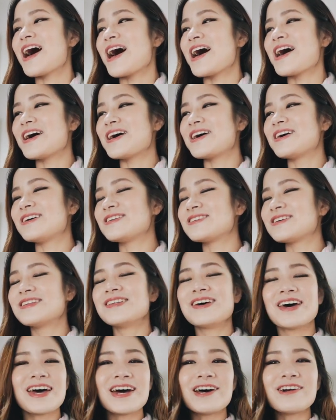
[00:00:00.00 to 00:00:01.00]
And
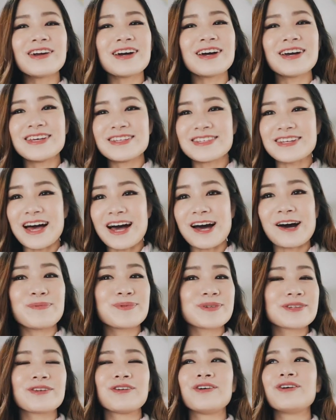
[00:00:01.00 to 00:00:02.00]
the area is
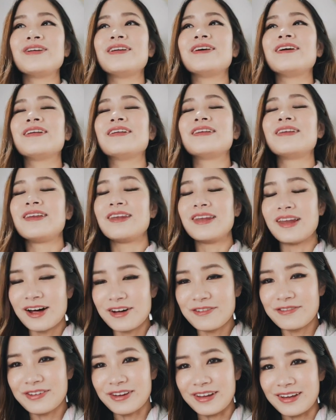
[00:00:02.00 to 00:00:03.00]
absolutely
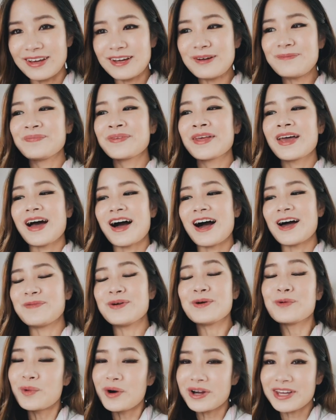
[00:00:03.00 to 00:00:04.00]
lovely. I've
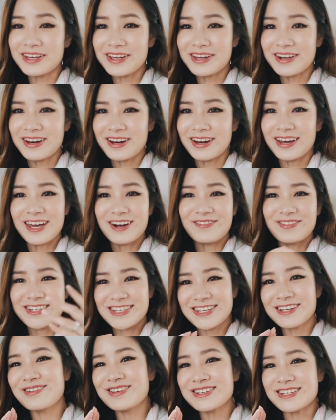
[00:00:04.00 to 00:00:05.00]
been walking here now every
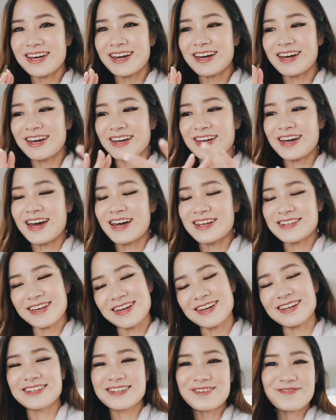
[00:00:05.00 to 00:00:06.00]
single day and
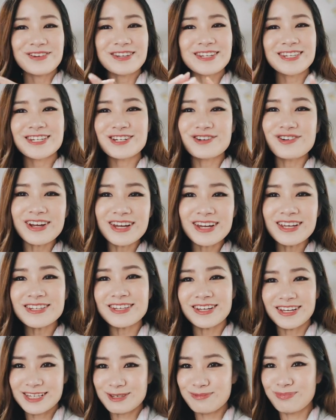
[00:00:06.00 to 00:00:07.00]
taking different streets,
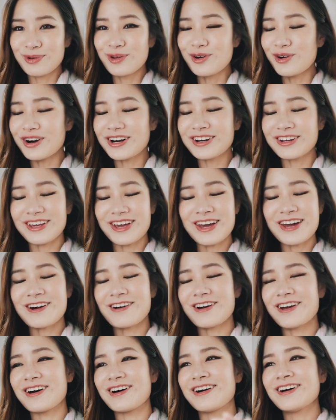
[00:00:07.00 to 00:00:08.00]
exploring the
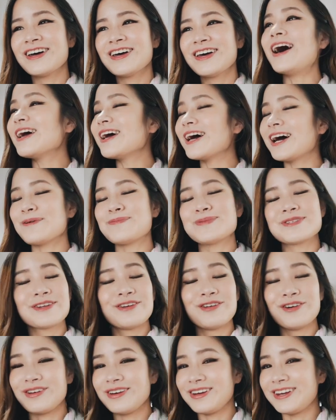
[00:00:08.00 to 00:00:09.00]
area. I
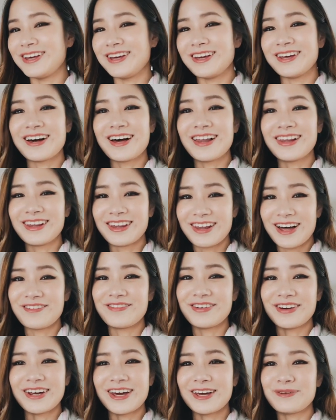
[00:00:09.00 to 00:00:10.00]
absolutely
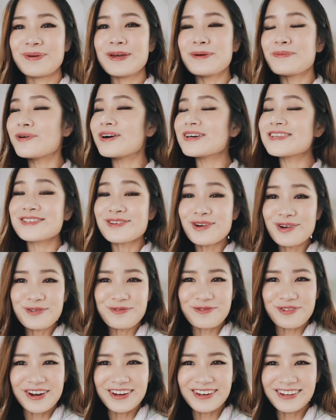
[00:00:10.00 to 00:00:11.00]
love it. And people are so
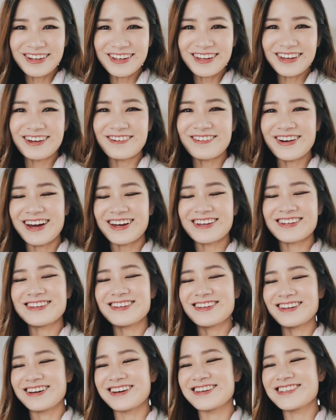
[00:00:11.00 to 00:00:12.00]
friendly around
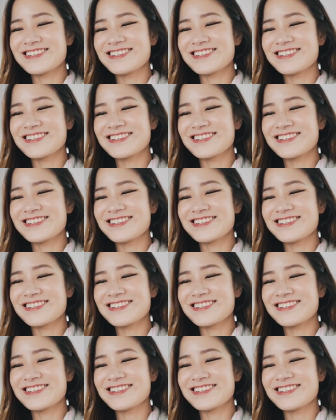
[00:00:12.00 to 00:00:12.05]
here.